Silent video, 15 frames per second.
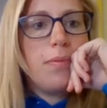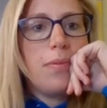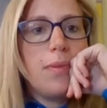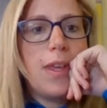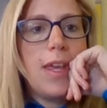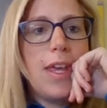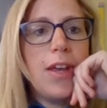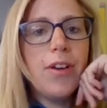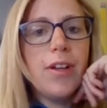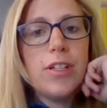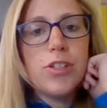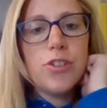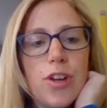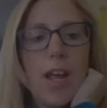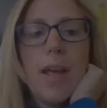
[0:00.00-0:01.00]
Karen
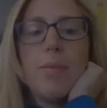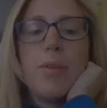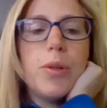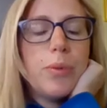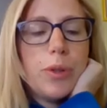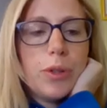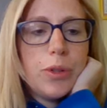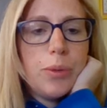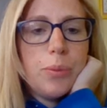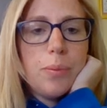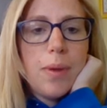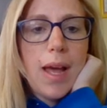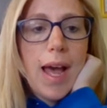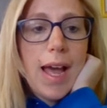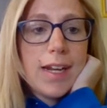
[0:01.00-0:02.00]
described her
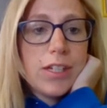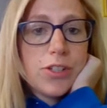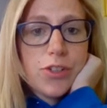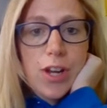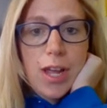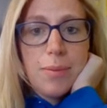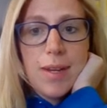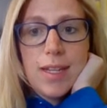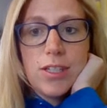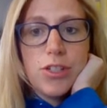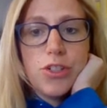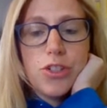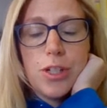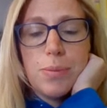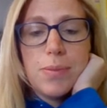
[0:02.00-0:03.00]
room. I described Nate's
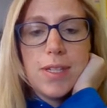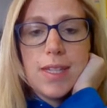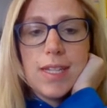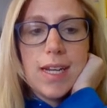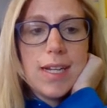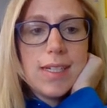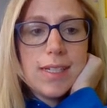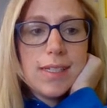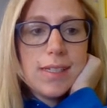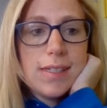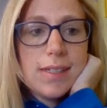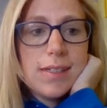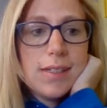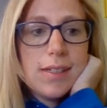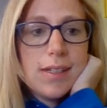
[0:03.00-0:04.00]
trip to the
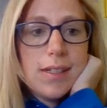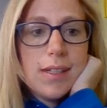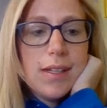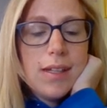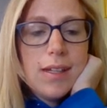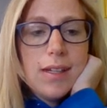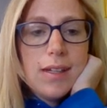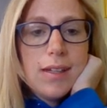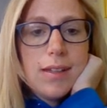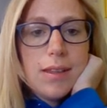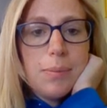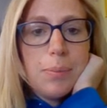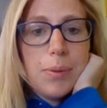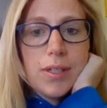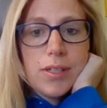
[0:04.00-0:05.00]
dentist. The
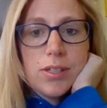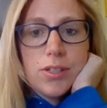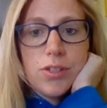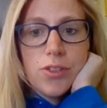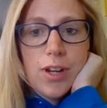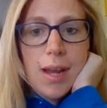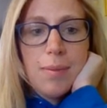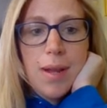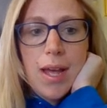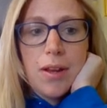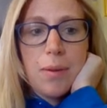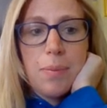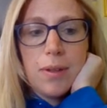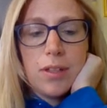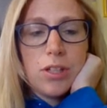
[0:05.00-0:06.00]
book described how to
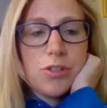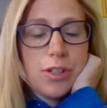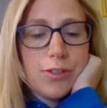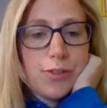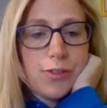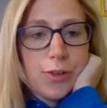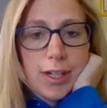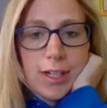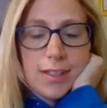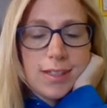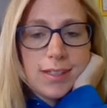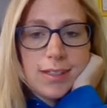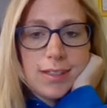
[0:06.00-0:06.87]
build a tree fort.